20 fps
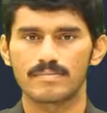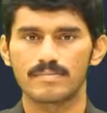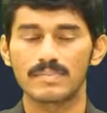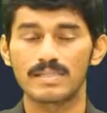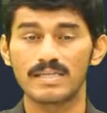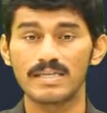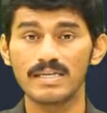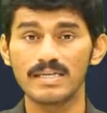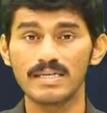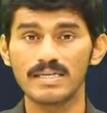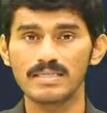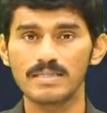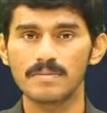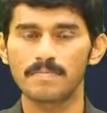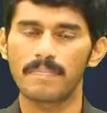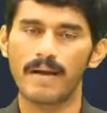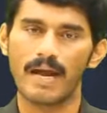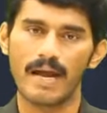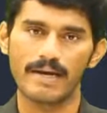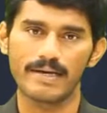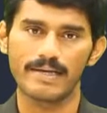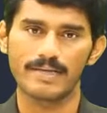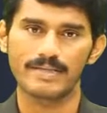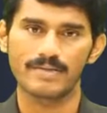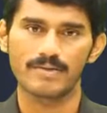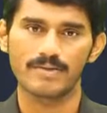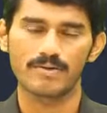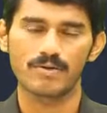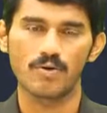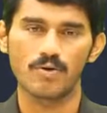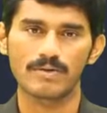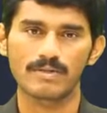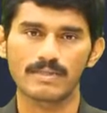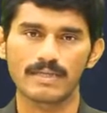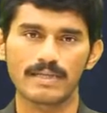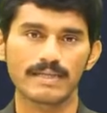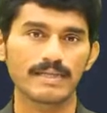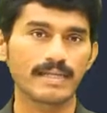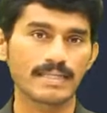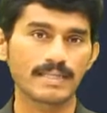These pants, don't
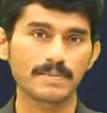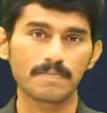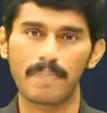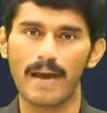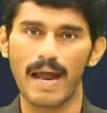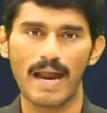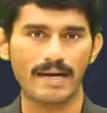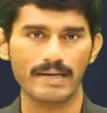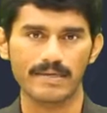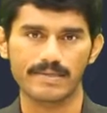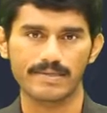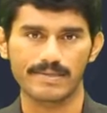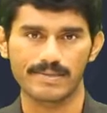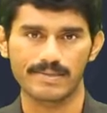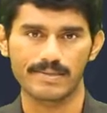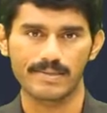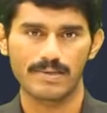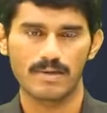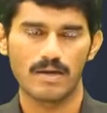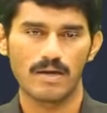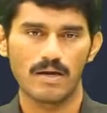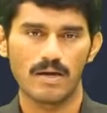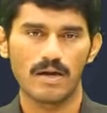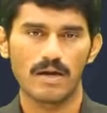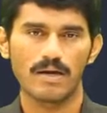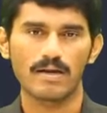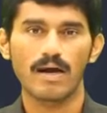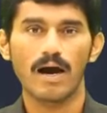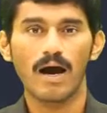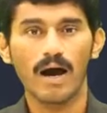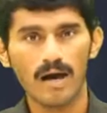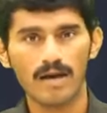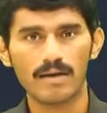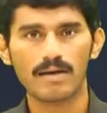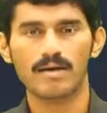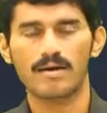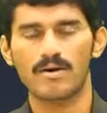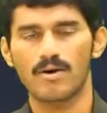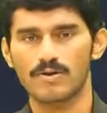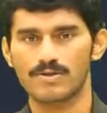say this pants. And
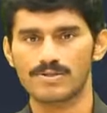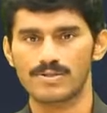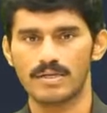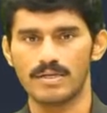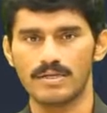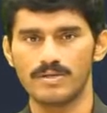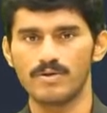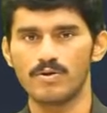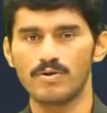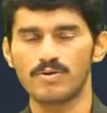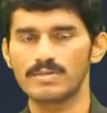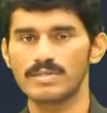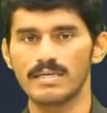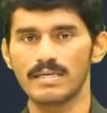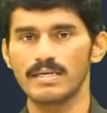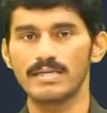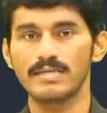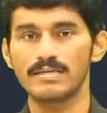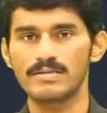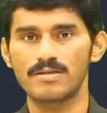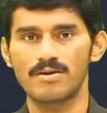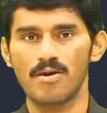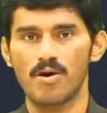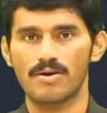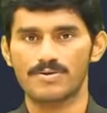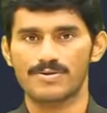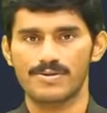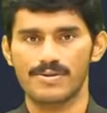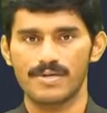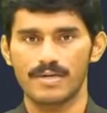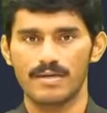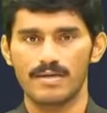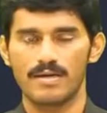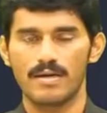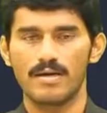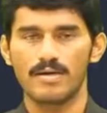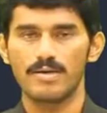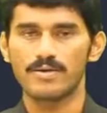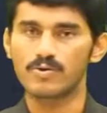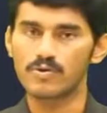are costly, don't say is costly.
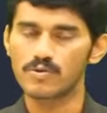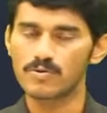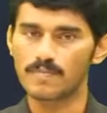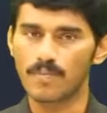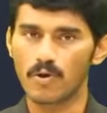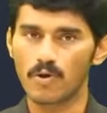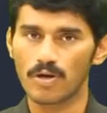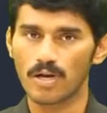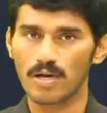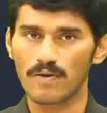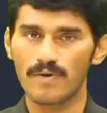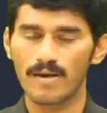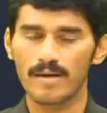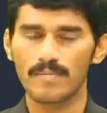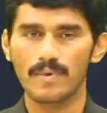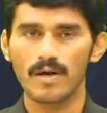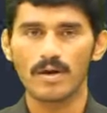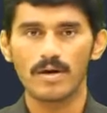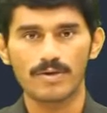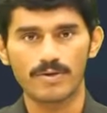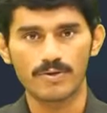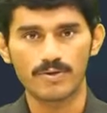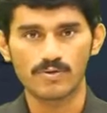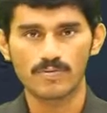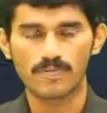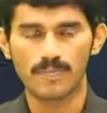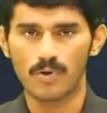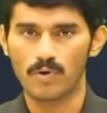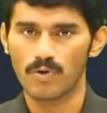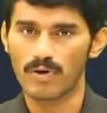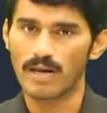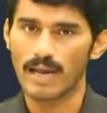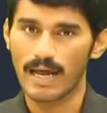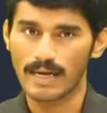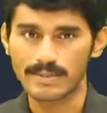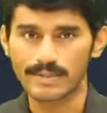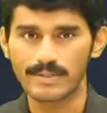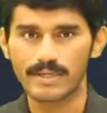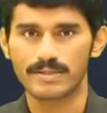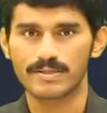Use plural verb, use plural
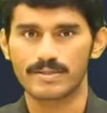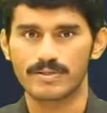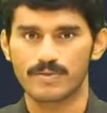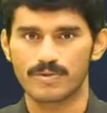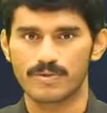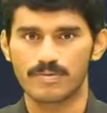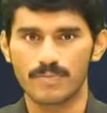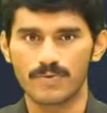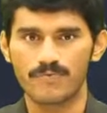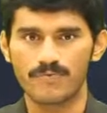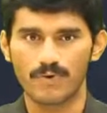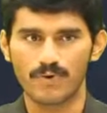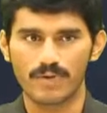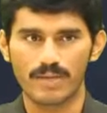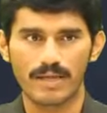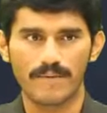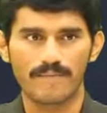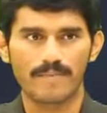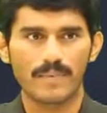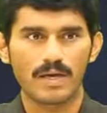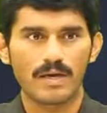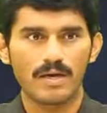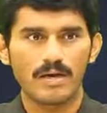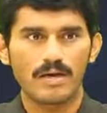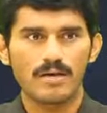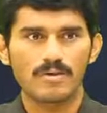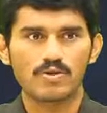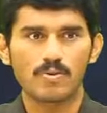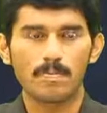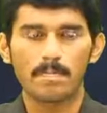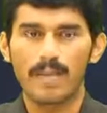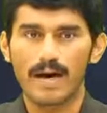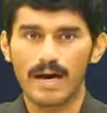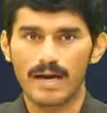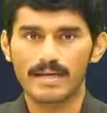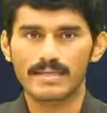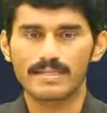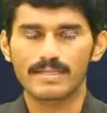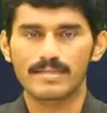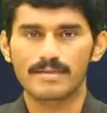adjectives before them. So,
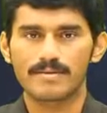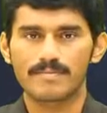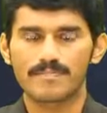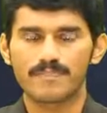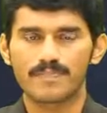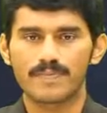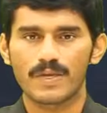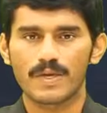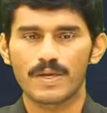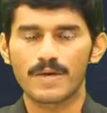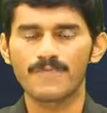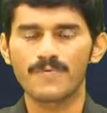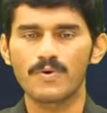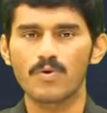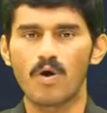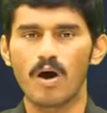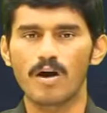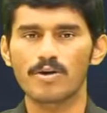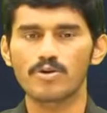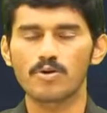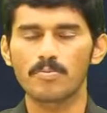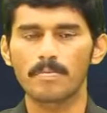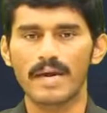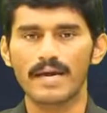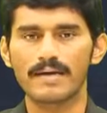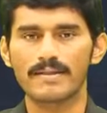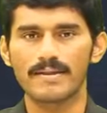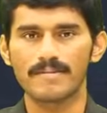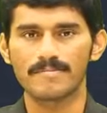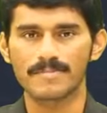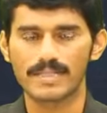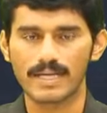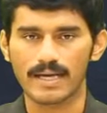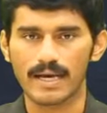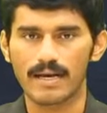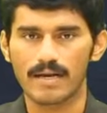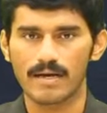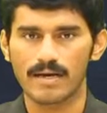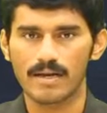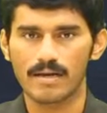but if you want to make them
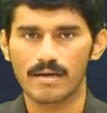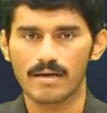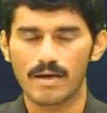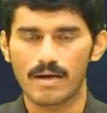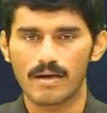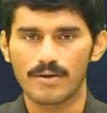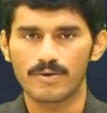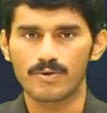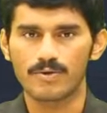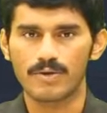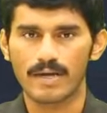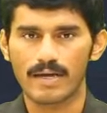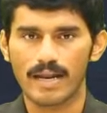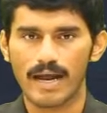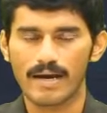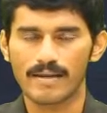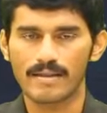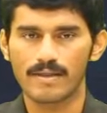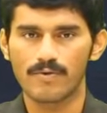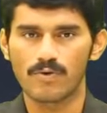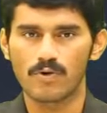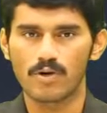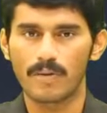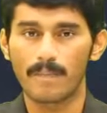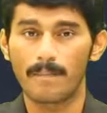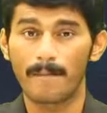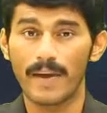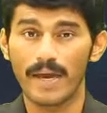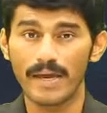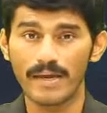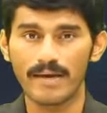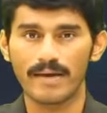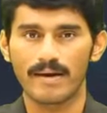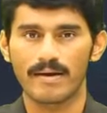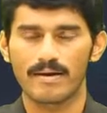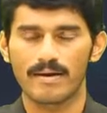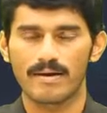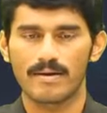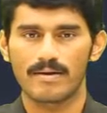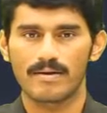singular, you can add the word
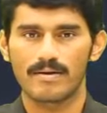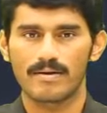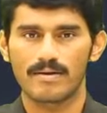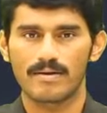pair.